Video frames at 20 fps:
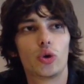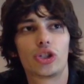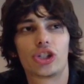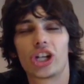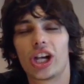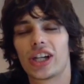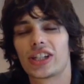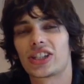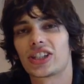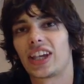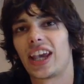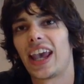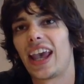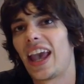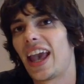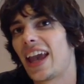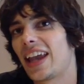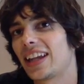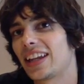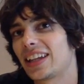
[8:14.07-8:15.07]
just
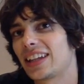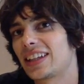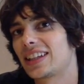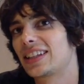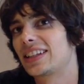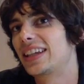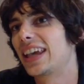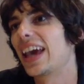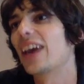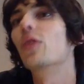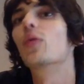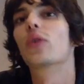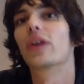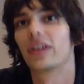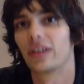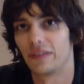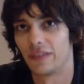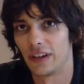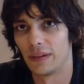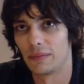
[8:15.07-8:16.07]
can't get
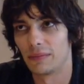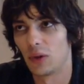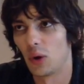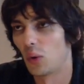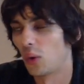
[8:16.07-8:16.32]
rid of him.